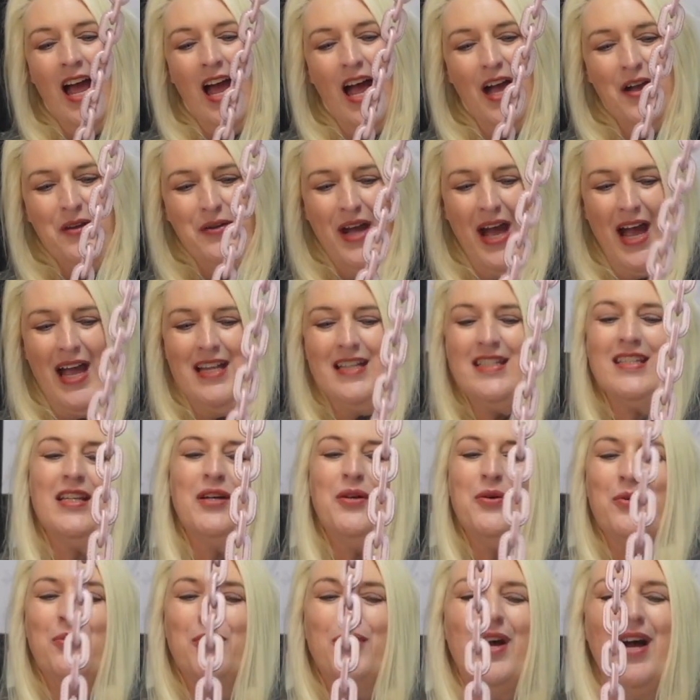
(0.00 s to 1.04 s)
Okay,
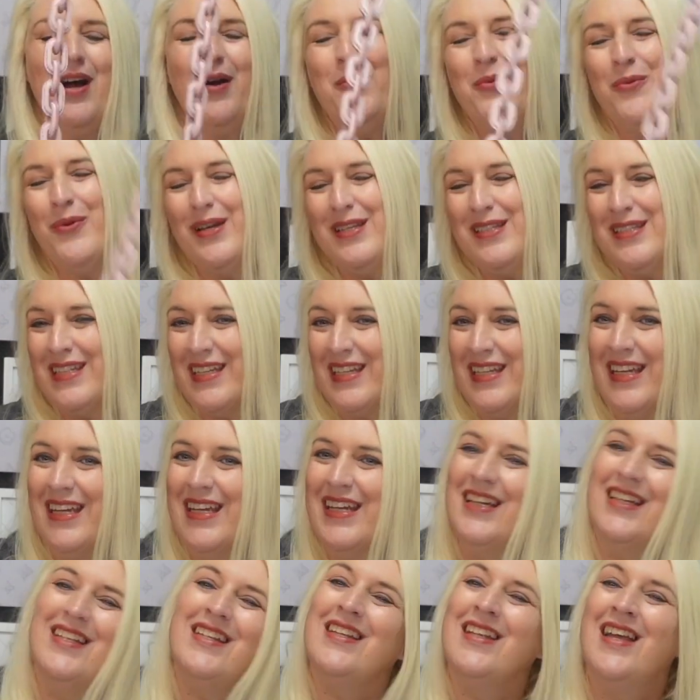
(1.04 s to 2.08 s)
so once
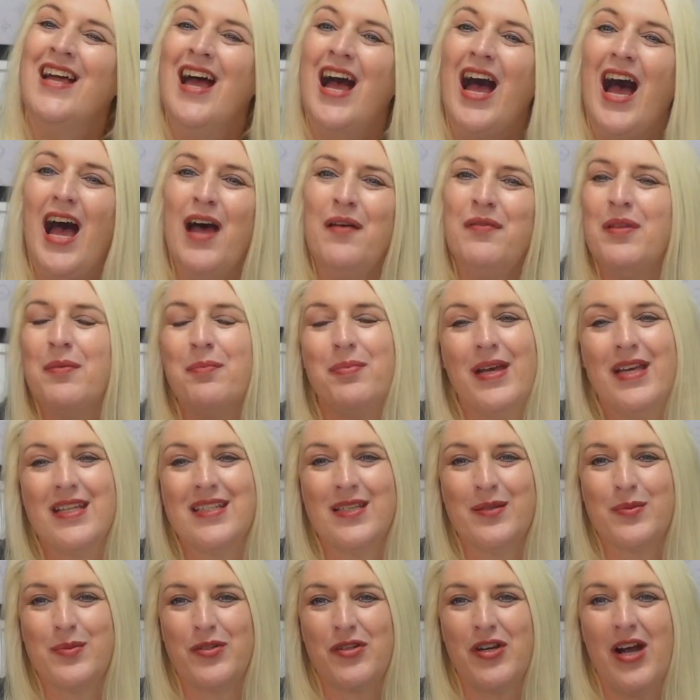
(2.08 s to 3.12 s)
again, I have the best
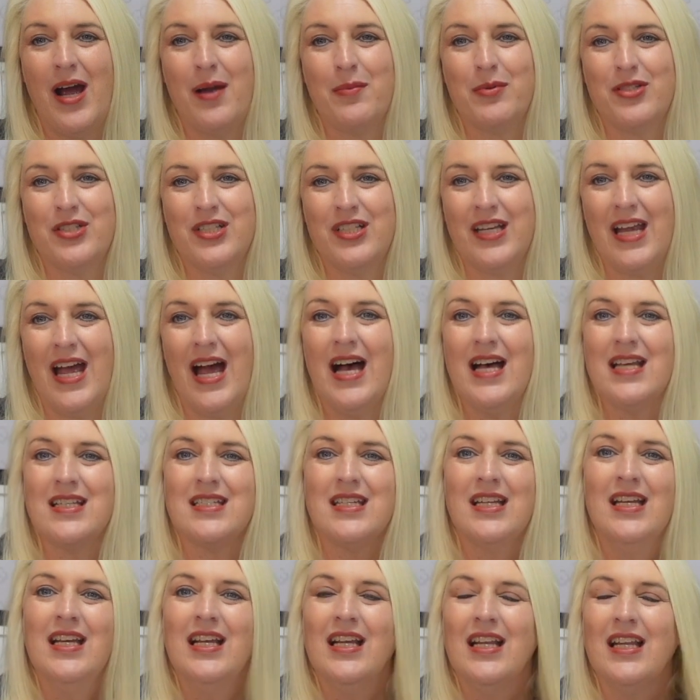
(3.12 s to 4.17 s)
subscribers, you guys.
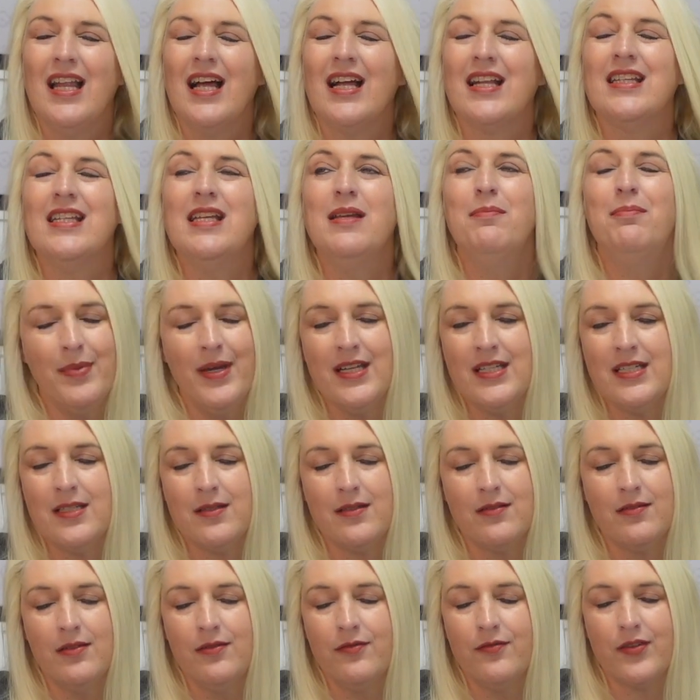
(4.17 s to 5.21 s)
Like the
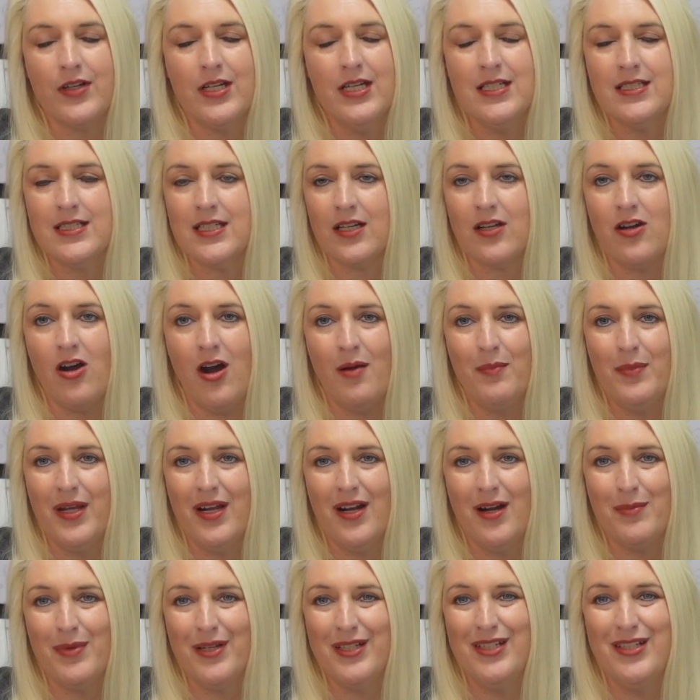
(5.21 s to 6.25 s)
best friends that comment
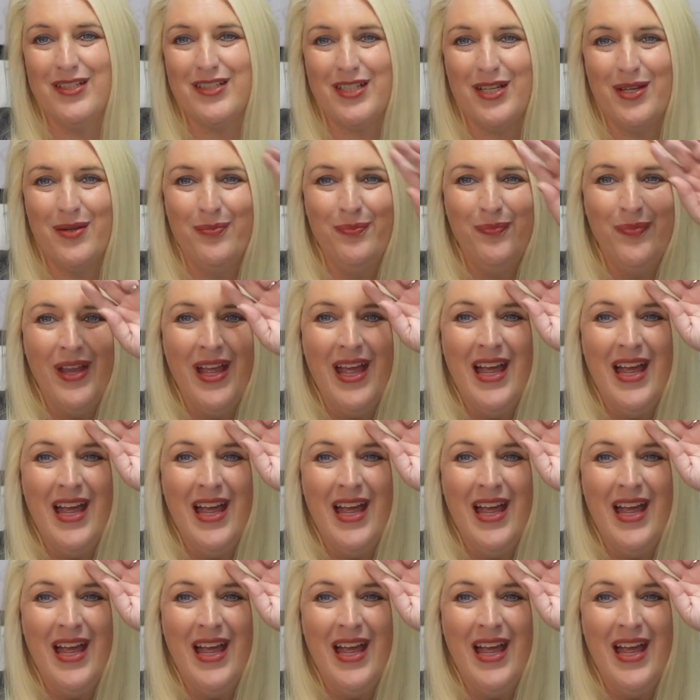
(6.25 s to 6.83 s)
on my YouTube.